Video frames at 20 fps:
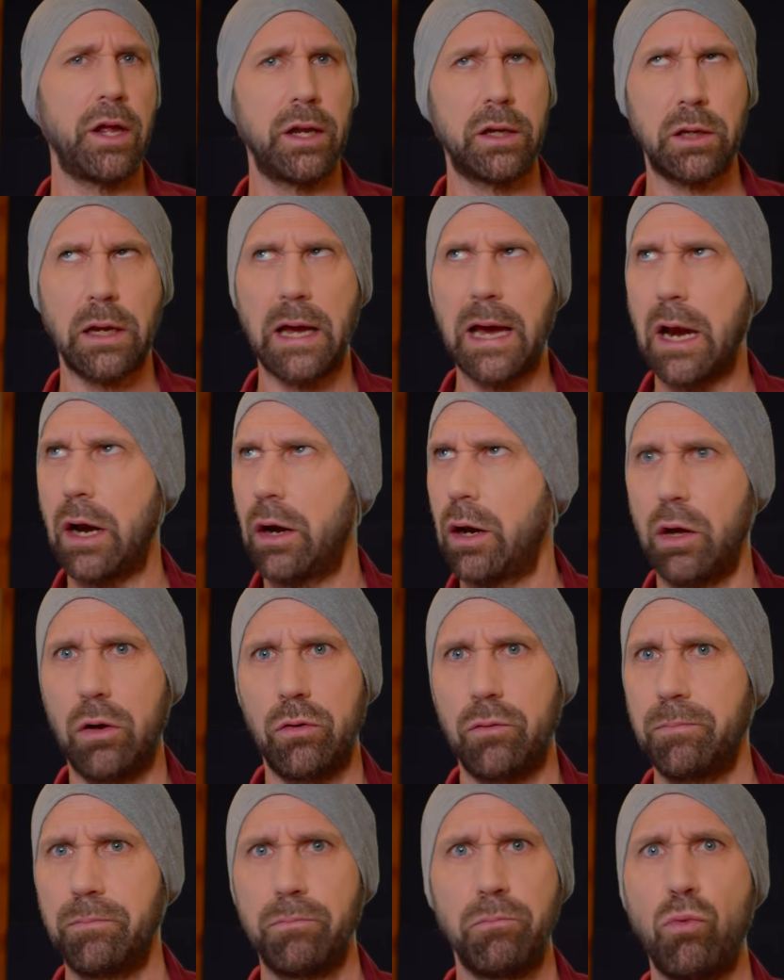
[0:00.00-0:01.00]
it,
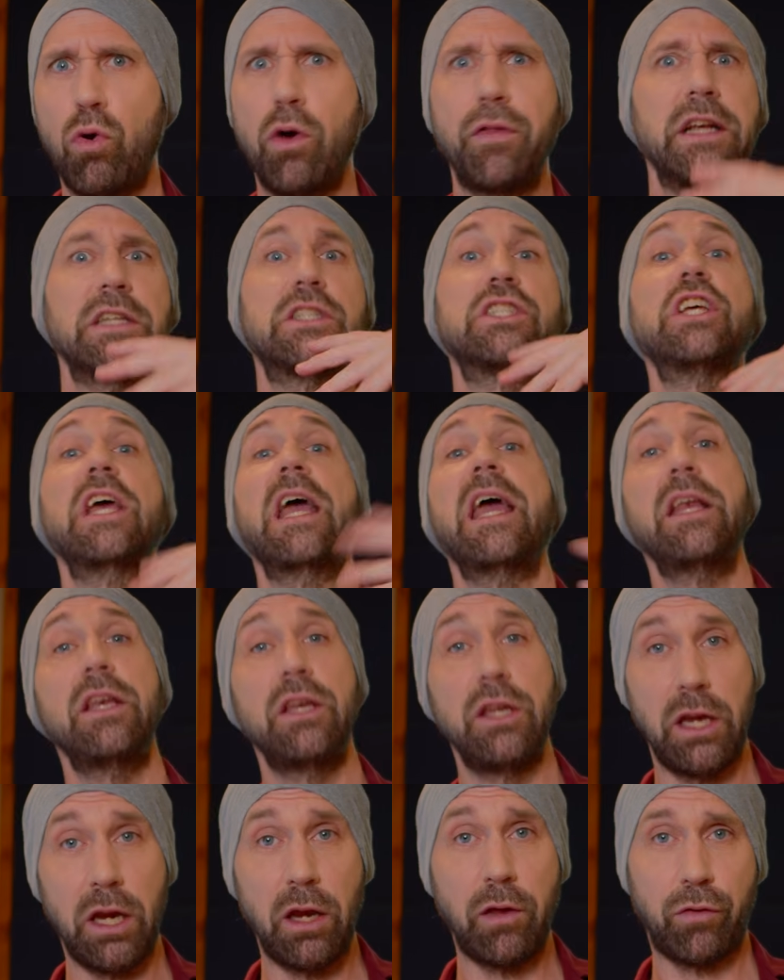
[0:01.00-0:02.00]
more than 10
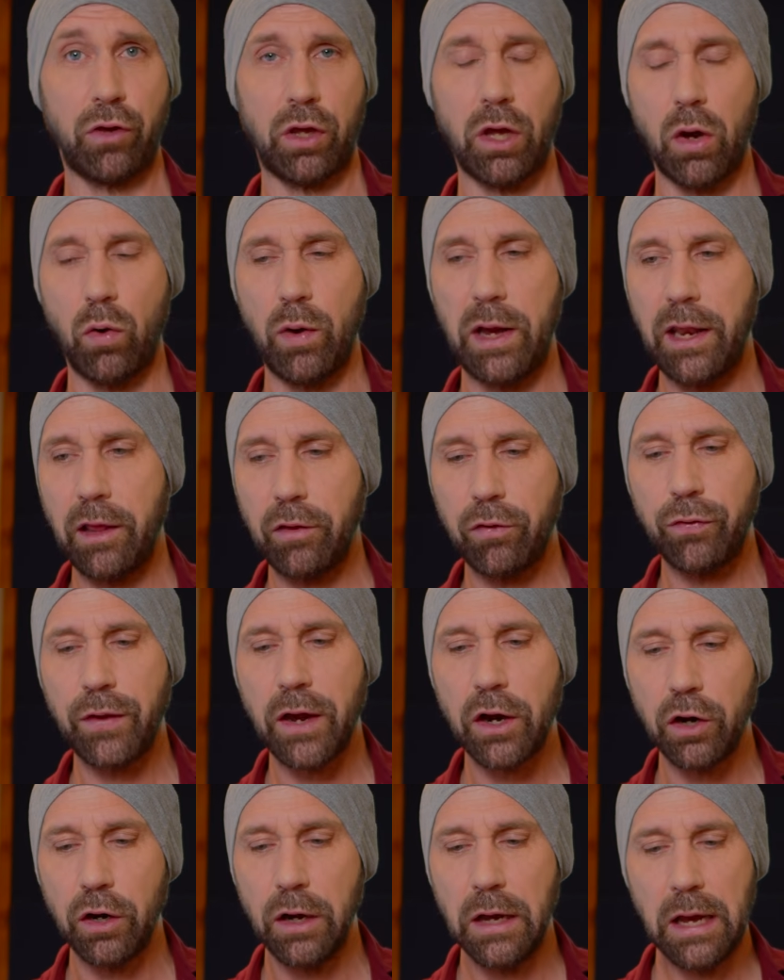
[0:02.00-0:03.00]
years ago. It is
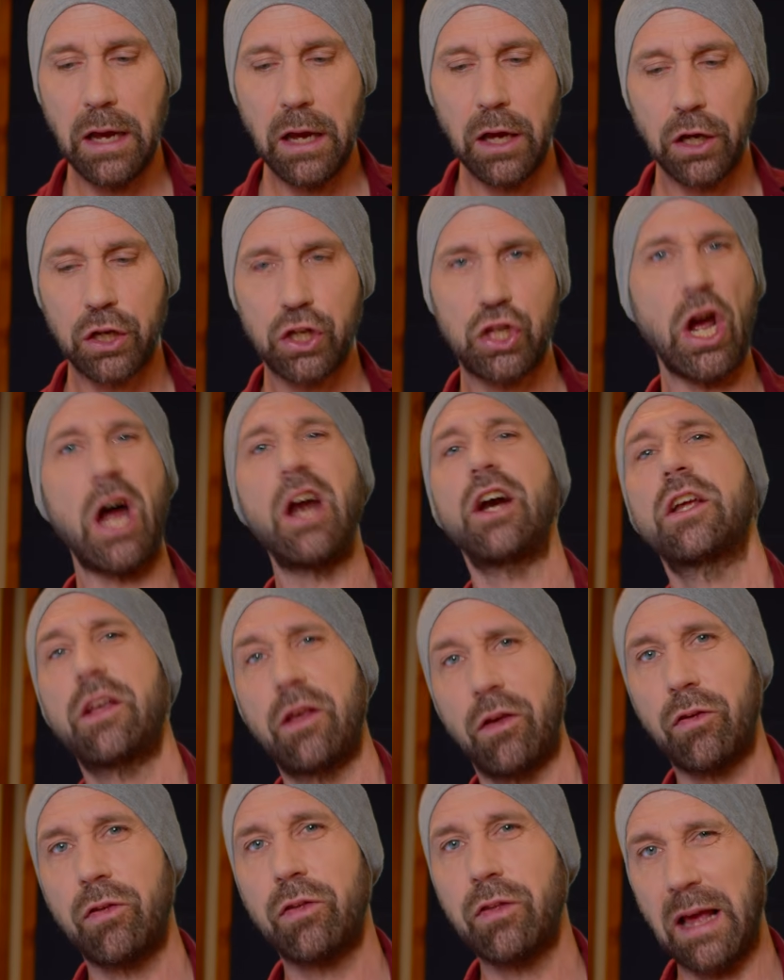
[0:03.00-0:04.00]
their
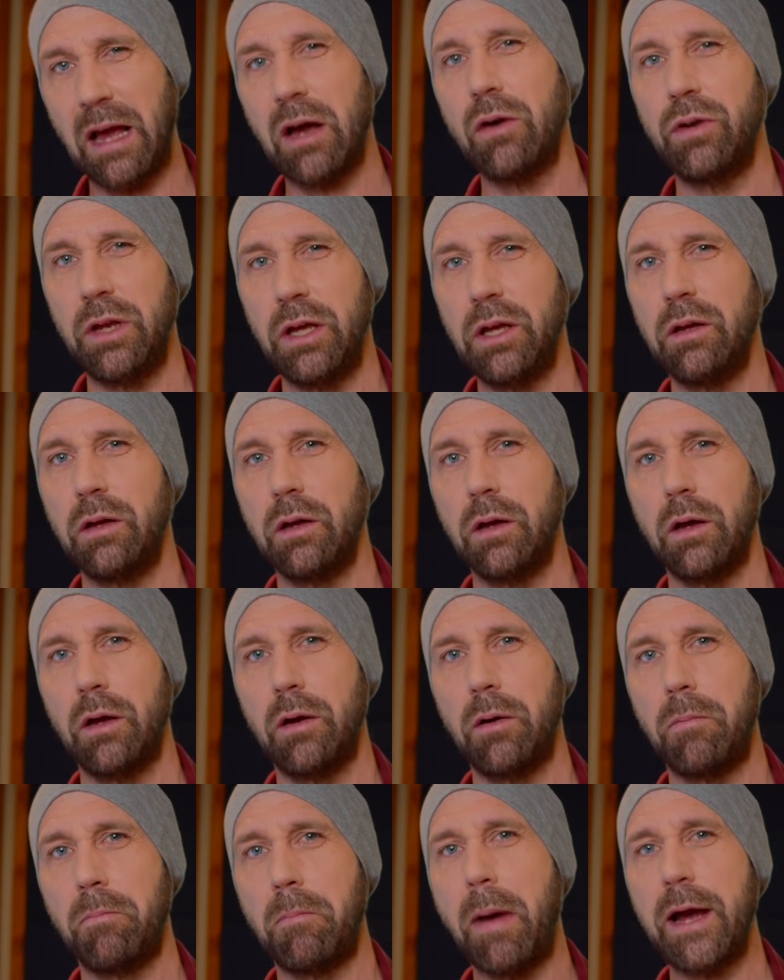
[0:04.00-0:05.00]
darkest sounding
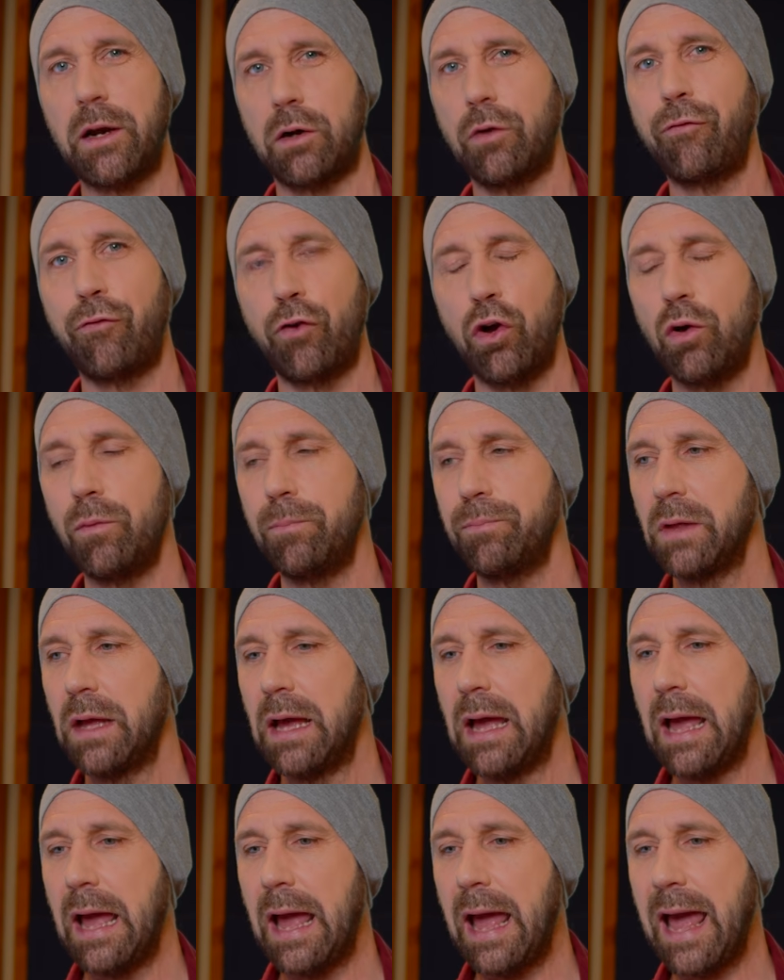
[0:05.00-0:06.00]
microphone,
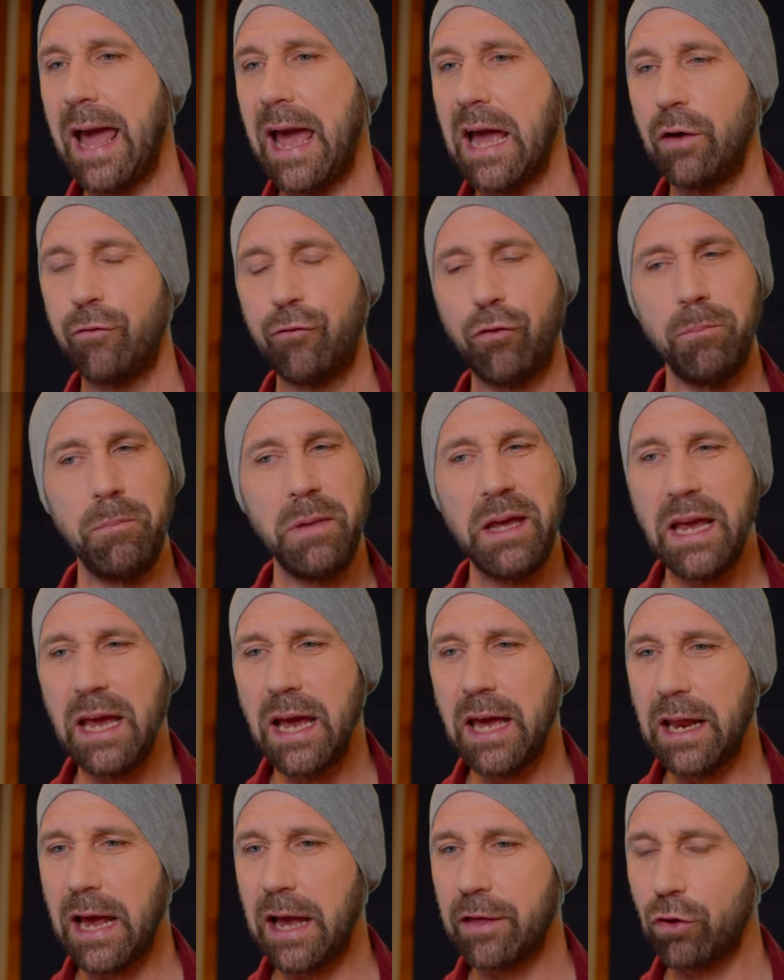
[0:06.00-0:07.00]
and for me
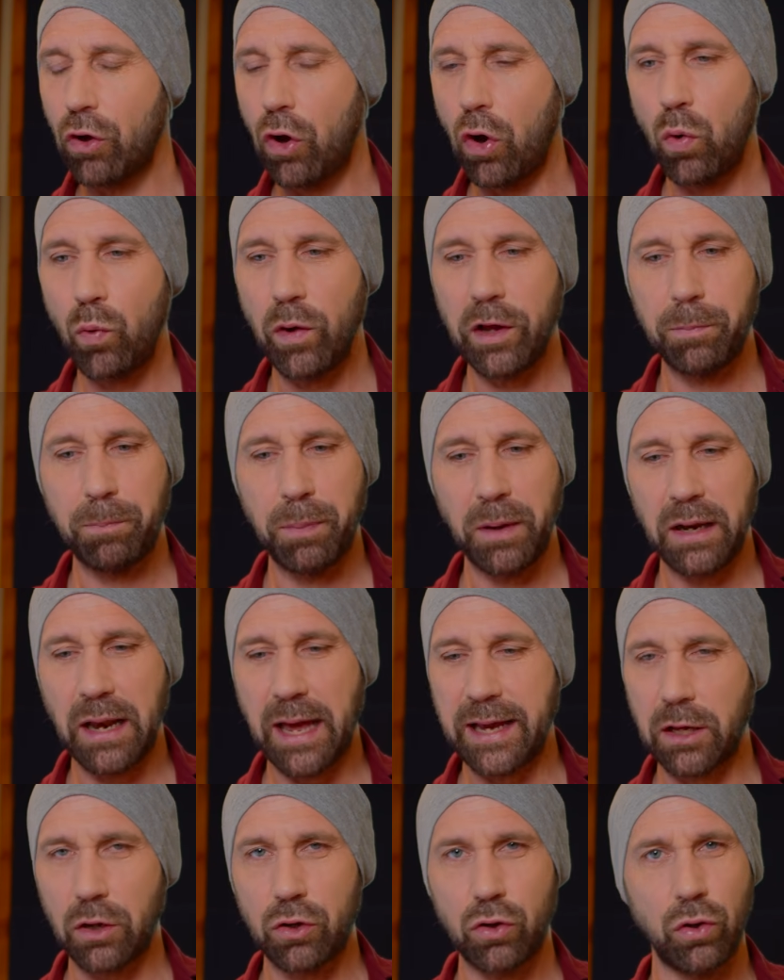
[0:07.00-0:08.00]
it has always been
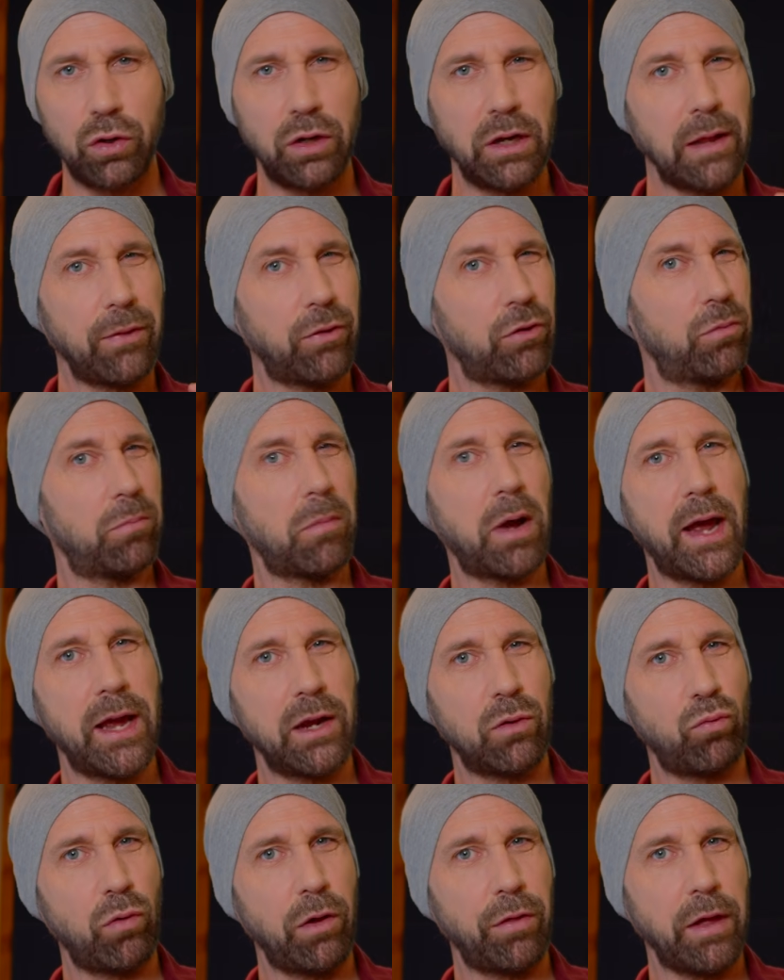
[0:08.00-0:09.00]
like a condenser
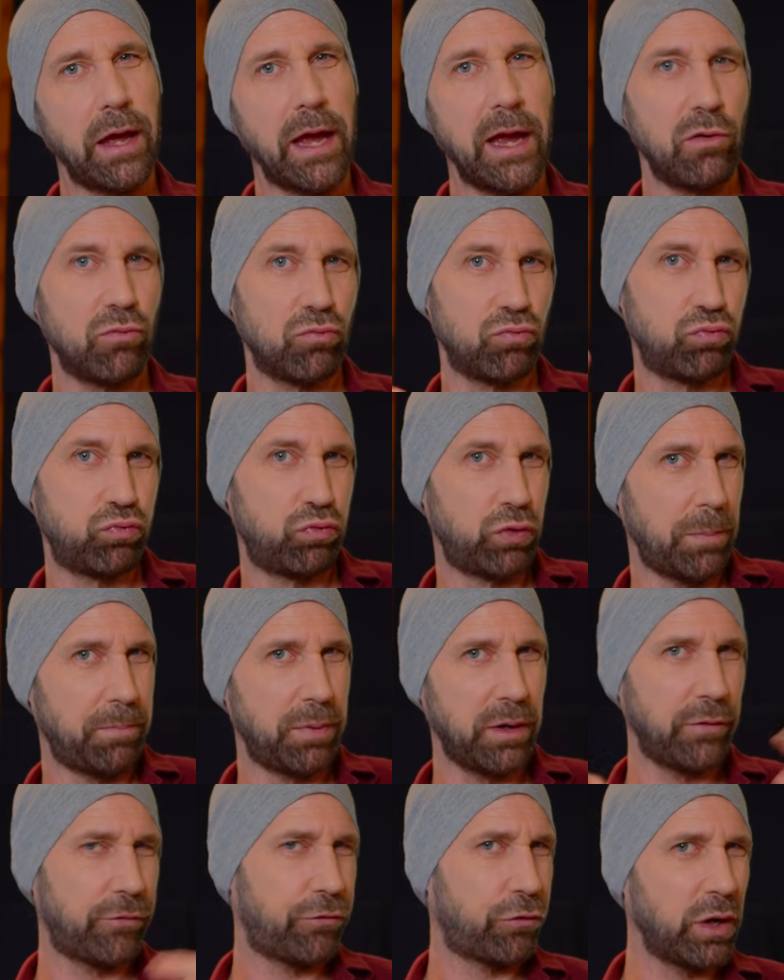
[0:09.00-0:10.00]
mic with a
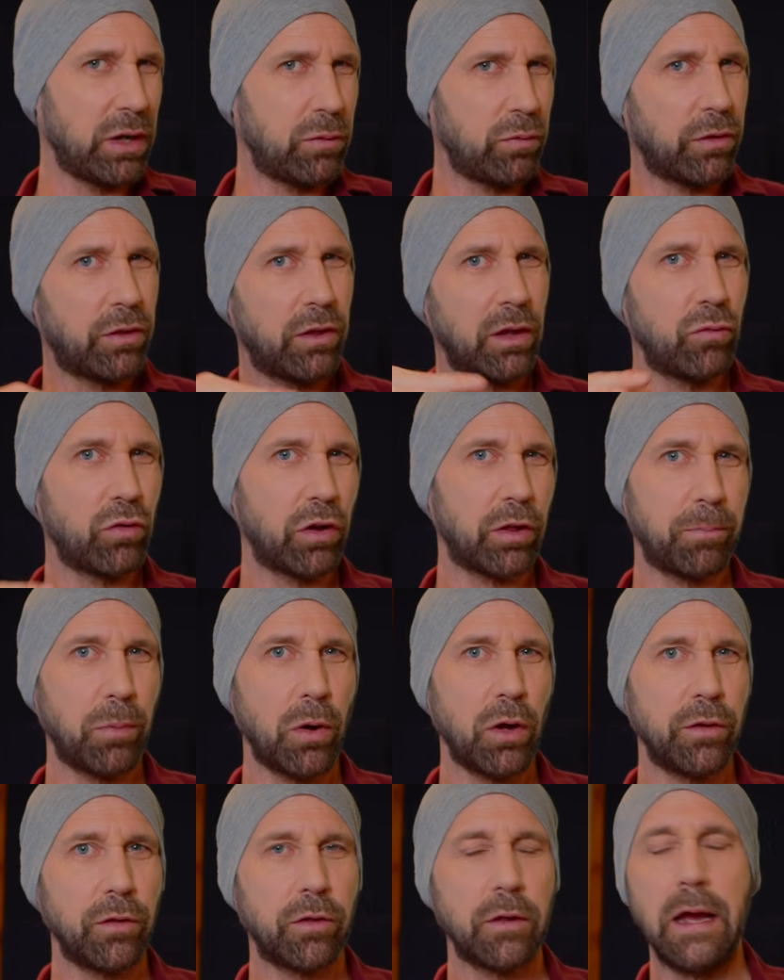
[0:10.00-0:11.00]
ribbon frequency
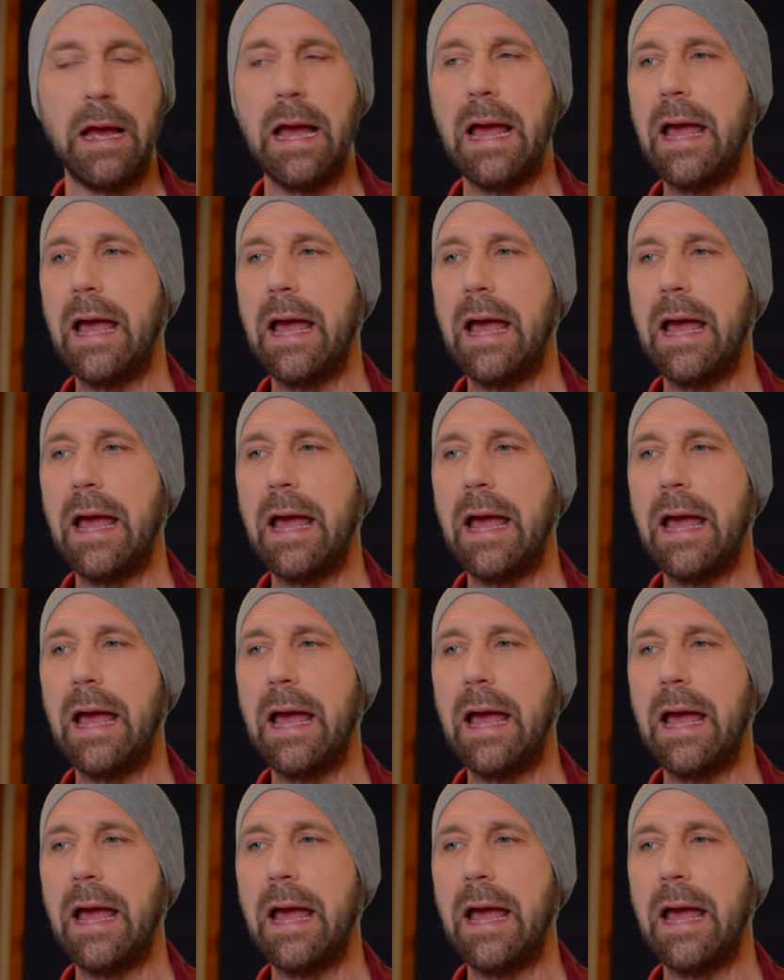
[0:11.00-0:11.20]
response.